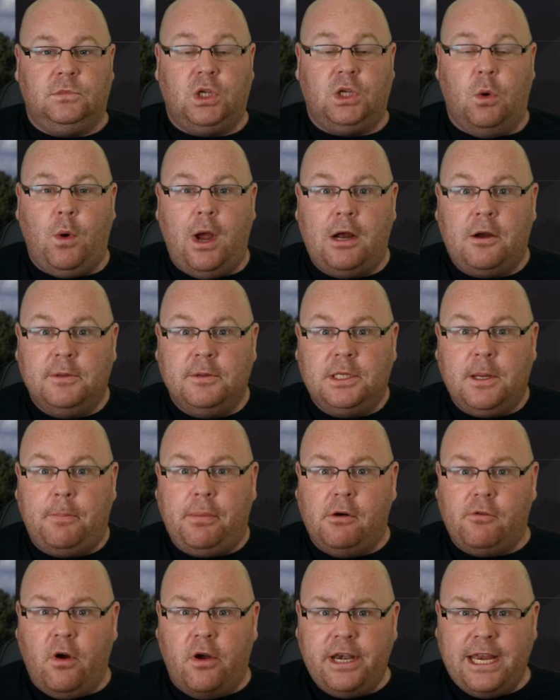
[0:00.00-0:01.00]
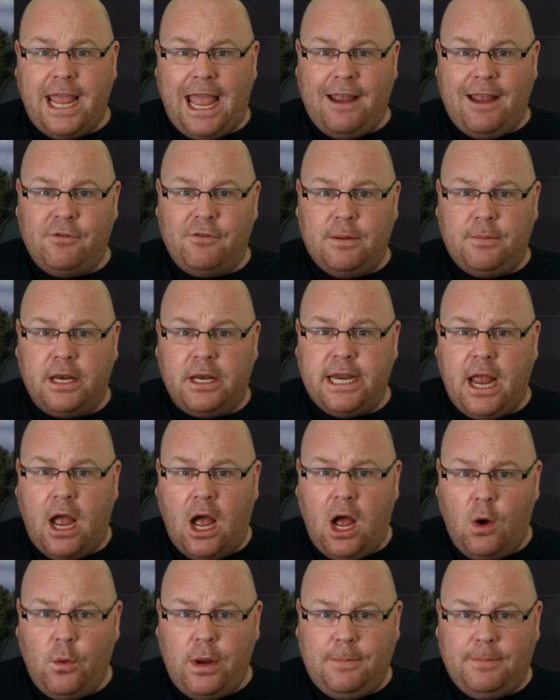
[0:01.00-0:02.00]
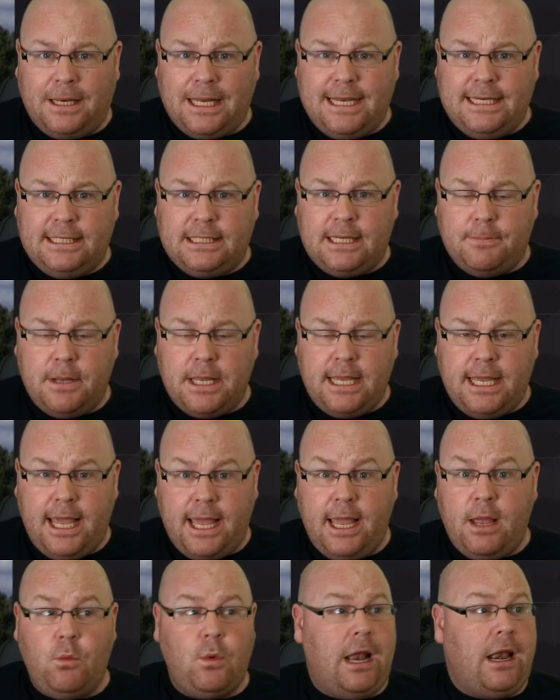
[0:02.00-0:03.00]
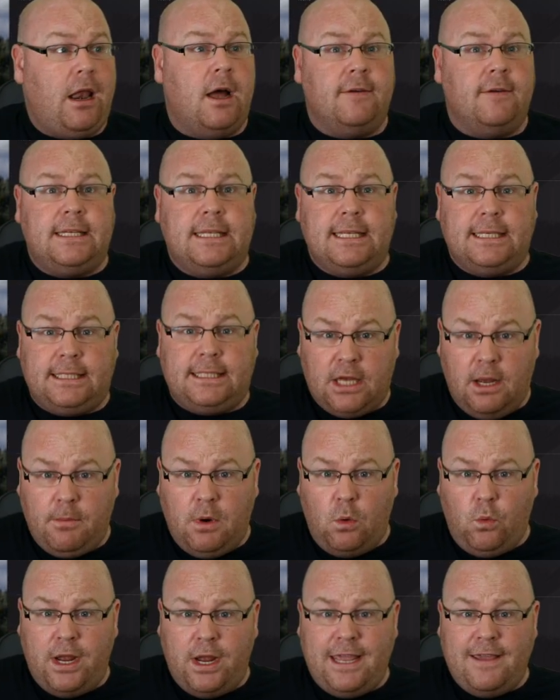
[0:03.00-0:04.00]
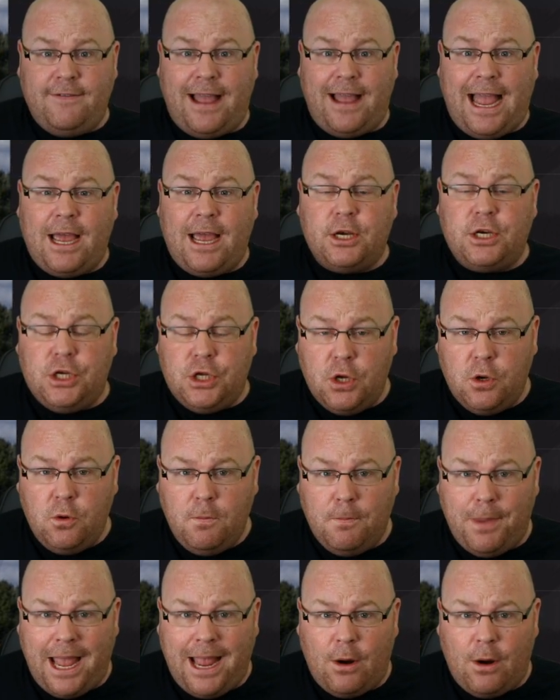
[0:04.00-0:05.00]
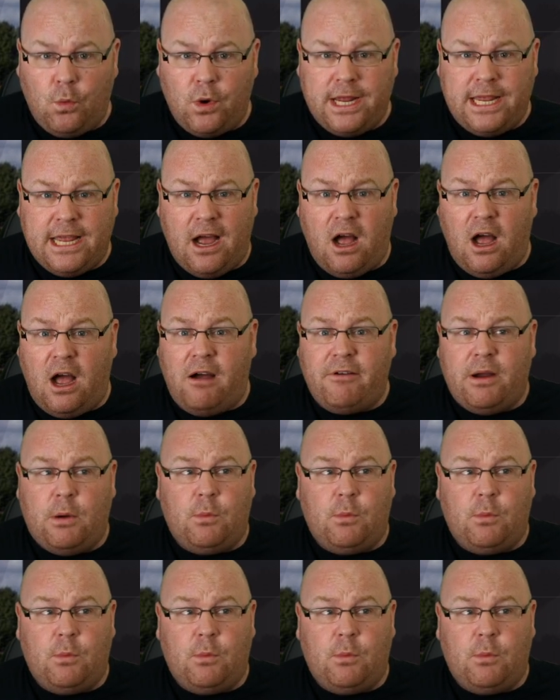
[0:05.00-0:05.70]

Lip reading: So welcome to Peronia, everybody. Are we pleased to be here? Well, after the summer we've had, you bet we are.